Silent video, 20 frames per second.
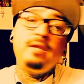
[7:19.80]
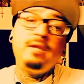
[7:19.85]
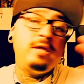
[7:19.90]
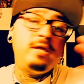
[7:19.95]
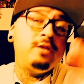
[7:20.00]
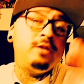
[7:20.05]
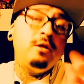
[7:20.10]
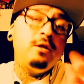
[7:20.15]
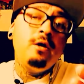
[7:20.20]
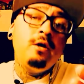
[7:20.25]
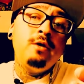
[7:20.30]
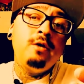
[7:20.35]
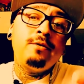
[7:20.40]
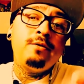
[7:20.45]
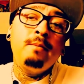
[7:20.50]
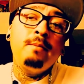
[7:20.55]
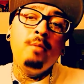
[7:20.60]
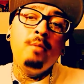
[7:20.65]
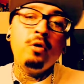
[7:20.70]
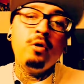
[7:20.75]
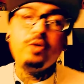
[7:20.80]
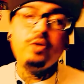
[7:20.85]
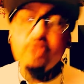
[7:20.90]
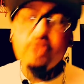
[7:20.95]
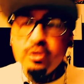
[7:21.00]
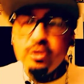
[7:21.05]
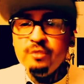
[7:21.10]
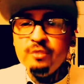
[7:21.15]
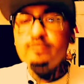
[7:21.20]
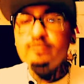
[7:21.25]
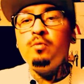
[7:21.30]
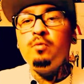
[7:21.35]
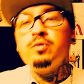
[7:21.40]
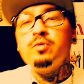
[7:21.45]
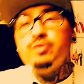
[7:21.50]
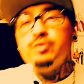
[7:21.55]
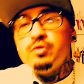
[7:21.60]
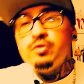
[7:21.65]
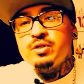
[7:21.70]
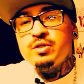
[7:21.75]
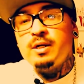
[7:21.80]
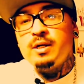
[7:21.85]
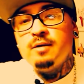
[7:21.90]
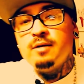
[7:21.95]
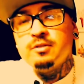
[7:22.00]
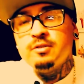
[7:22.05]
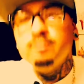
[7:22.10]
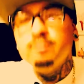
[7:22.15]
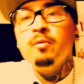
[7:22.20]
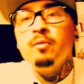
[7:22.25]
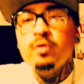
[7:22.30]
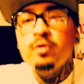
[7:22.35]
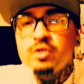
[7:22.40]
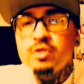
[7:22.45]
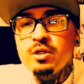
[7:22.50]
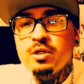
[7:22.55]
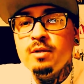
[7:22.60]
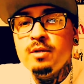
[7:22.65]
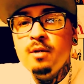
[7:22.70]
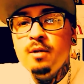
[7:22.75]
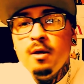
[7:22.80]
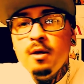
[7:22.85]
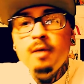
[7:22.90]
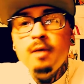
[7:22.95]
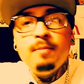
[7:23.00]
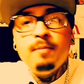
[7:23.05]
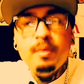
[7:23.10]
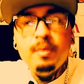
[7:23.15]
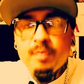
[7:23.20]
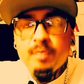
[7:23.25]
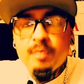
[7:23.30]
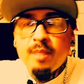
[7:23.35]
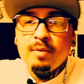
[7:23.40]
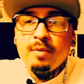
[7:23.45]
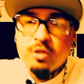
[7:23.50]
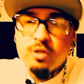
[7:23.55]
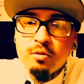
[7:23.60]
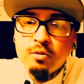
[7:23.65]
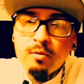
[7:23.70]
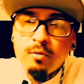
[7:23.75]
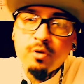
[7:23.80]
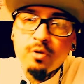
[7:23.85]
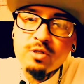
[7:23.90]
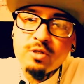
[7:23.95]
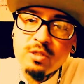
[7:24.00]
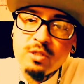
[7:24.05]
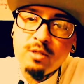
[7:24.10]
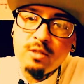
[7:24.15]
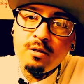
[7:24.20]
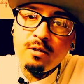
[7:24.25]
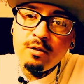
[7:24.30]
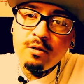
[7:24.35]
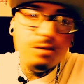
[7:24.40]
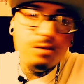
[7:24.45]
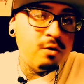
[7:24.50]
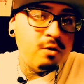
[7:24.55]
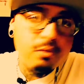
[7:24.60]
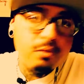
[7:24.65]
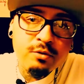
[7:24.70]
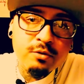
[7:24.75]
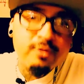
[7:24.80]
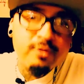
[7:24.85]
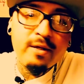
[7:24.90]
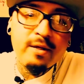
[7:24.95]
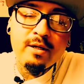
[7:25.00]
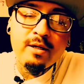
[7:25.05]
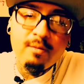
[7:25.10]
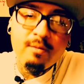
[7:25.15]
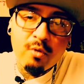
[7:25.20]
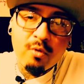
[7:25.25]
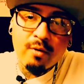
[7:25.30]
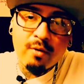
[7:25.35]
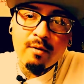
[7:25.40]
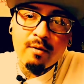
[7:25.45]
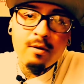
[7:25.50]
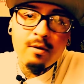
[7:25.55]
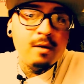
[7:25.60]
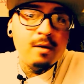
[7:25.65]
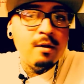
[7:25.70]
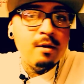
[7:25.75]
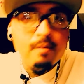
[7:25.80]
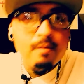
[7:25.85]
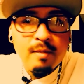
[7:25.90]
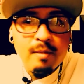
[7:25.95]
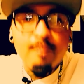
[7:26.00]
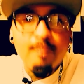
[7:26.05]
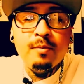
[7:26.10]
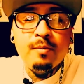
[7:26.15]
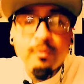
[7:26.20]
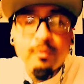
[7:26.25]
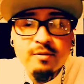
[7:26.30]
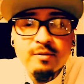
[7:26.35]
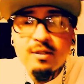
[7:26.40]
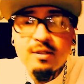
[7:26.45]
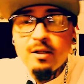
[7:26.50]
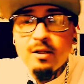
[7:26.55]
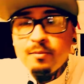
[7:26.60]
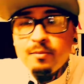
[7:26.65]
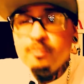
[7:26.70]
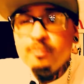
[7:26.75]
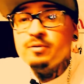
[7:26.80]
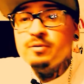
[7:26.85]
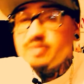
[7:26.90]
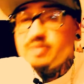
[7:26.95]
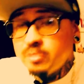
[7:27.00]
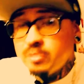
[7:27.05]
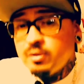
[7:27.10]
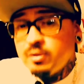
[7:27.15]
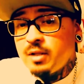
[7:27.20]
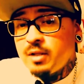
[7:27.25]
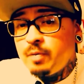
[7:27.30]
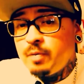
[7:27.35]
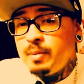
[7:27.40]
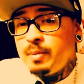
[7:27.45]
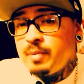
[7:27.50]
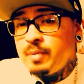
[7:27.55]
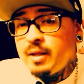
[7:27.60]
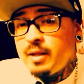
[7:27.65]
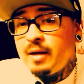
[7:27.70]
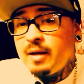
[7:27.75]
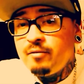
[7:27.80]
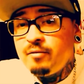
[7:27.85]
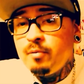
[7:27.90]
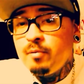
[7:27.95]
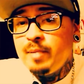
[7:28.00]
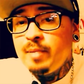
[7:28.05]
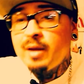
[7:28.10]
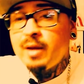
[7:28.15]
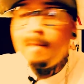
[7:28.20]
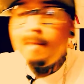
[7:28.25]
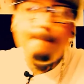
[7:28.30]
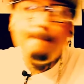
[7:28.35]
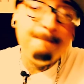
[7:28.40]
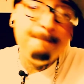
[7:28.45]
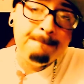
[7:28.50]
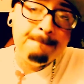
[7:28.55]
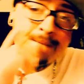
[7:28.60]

And then the merch. You used to always do shout outs to merch and people that bought your merch, and you don't do that anymore. But there's still a lot of people that have your back.